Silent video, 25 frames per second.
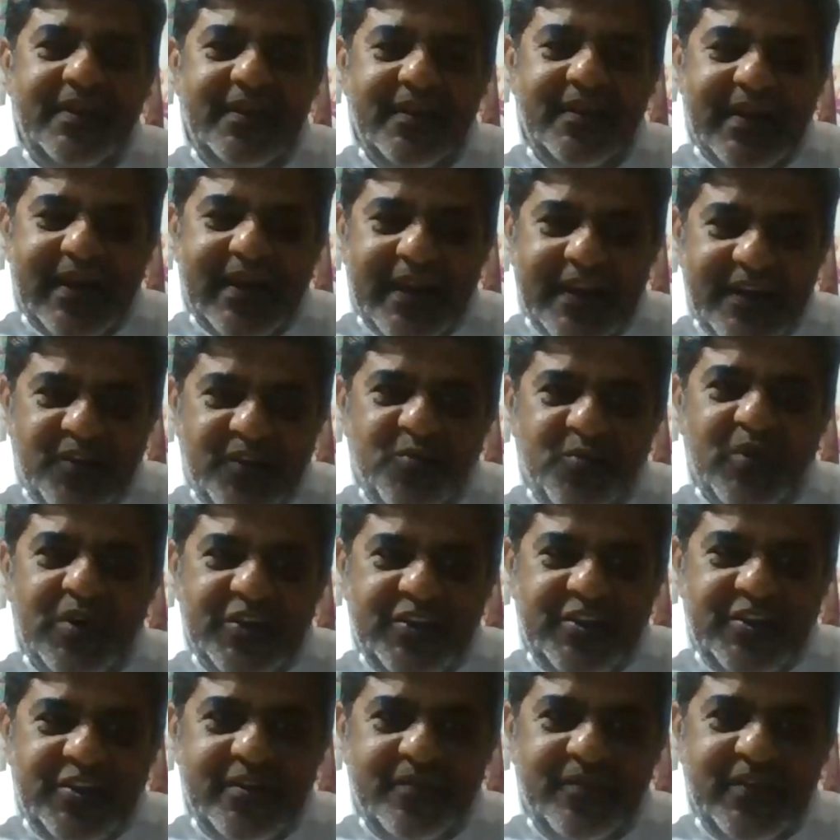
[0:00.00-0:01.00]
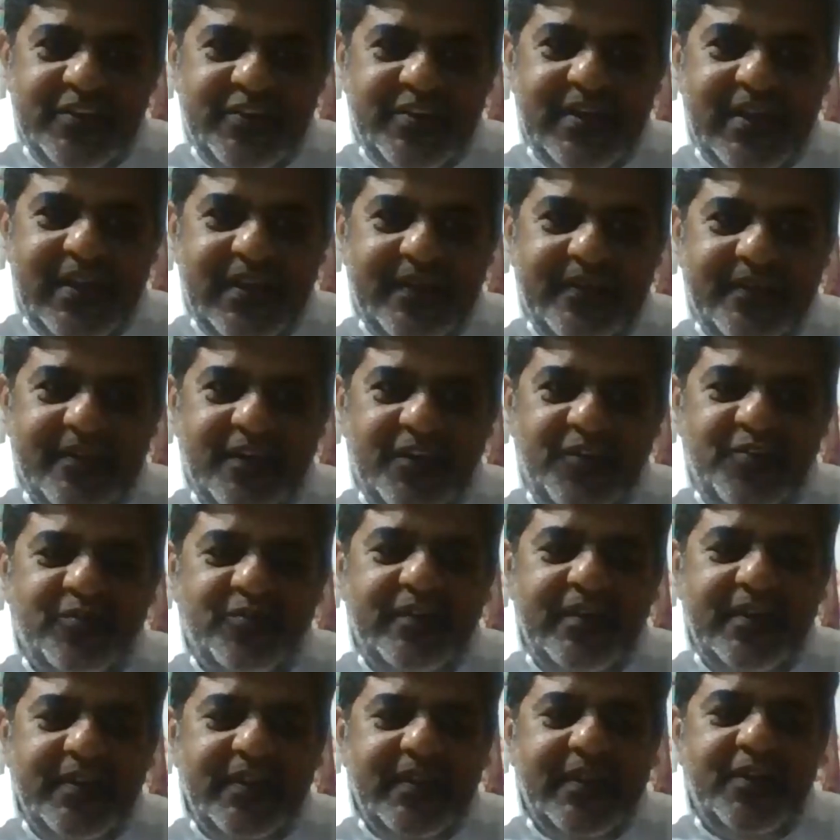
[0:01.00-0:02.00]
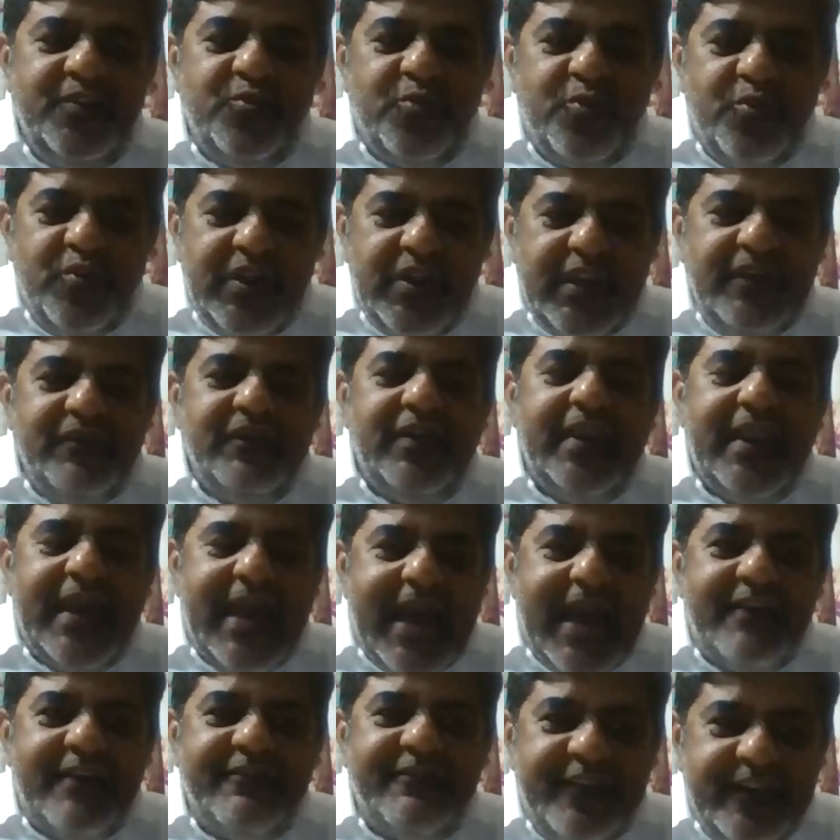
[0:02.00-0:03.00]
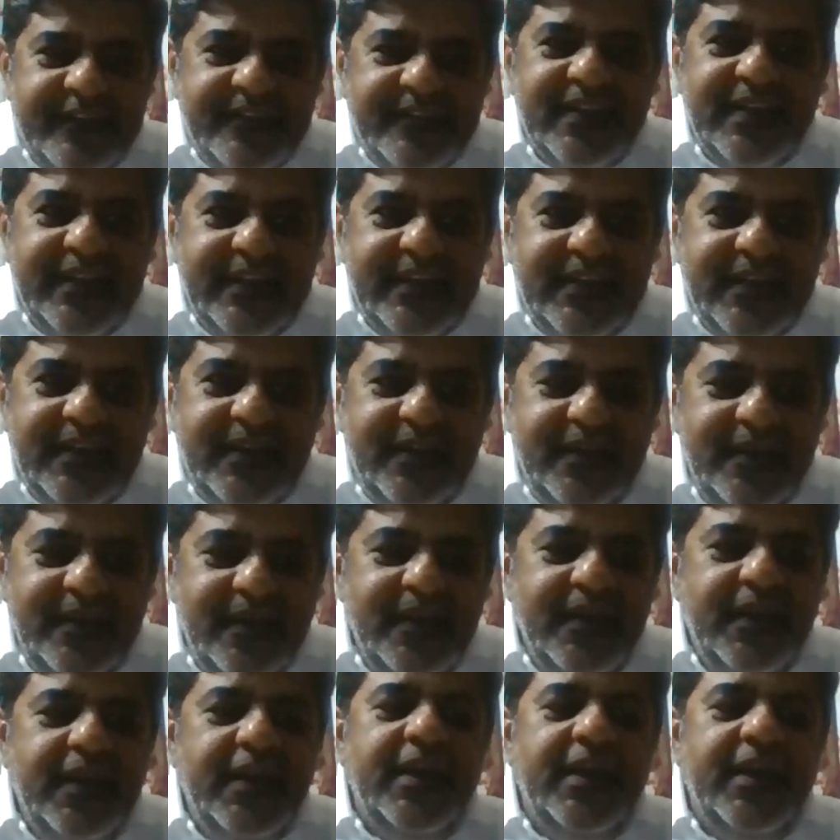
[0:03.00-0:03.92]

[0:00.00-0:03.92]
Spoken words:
The current version which airlines are using, they don't even have facility